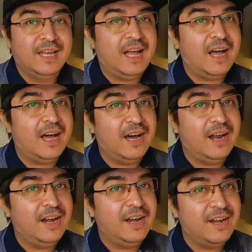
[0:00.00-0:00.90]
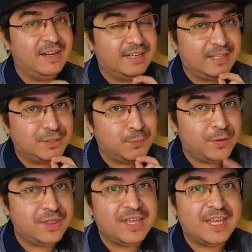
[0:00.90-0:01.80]
Uh, that's
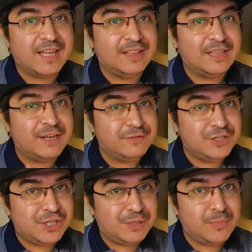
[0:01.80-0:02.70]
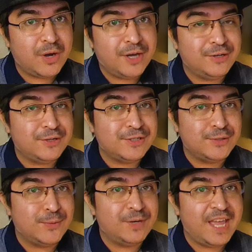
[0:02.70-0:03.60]
one thing a lot of cheap monitors
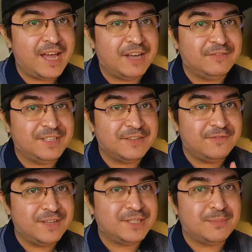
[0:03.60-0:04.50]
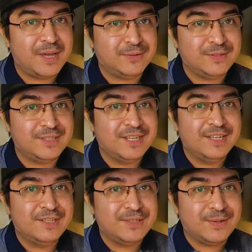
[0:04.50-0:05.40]
don't have is a VESA mount.
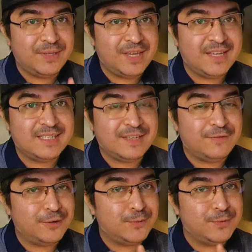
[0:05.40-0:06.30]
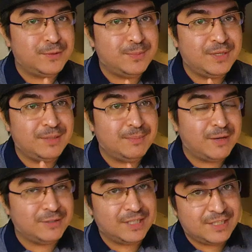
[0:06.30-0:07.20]
So yes, if you're going to be
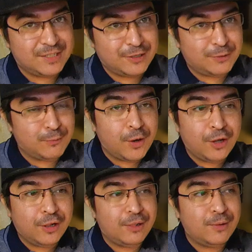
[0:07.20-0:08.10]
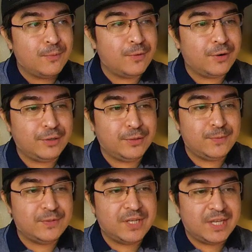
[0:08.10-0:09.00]
mounting this on a wall or
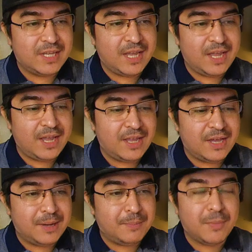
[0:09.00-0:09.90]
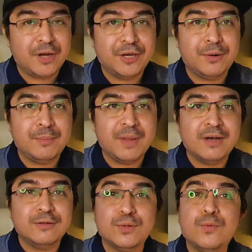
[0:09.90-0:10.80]
using a monitor
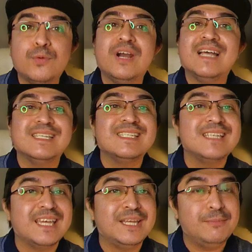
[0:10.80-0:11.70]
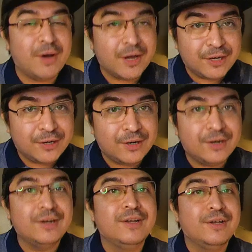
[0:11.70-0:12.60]
mount or as a second monitor,
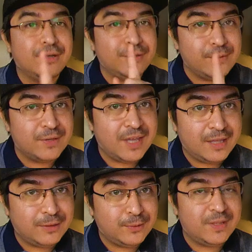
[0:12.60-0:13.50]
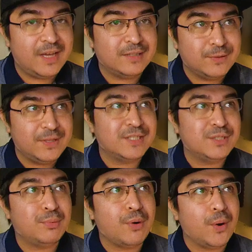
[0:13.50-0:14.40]
you can do that. So that's
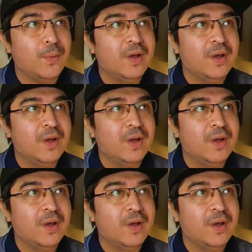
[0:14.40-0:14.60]
pro.